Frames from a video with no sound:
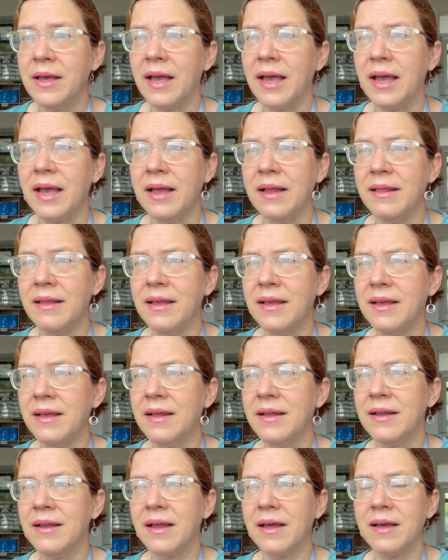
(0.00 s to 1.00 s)
And
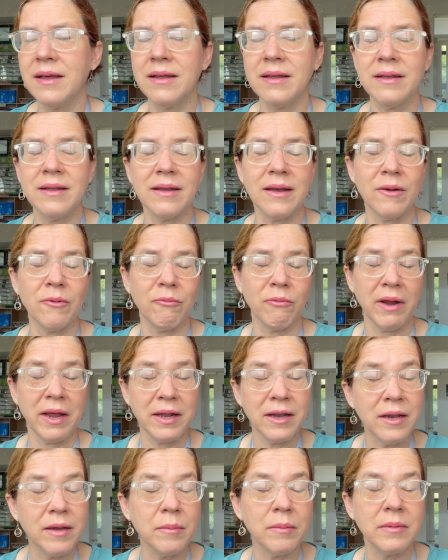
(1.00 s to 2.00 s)
then I
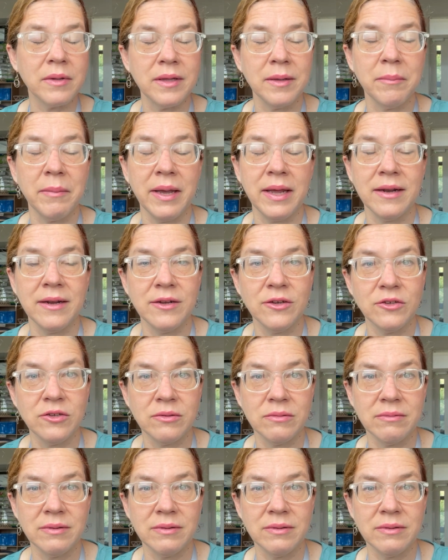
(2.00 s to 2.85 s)
randomly managed to